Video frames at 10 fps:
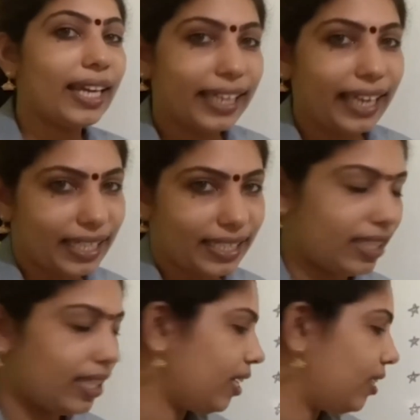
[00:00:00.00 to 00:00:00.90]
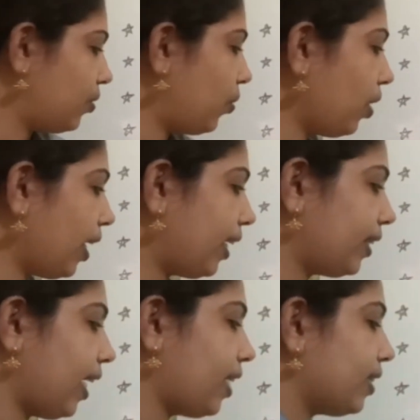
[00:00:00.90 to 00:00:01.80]
yes. So correct
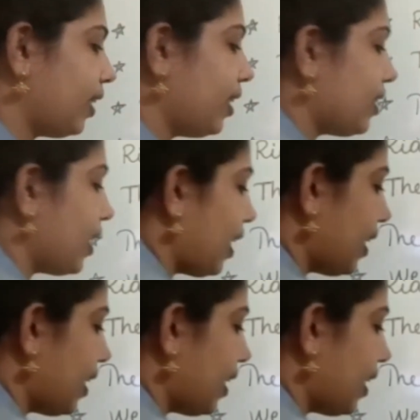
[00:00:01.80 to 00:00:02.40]
answer is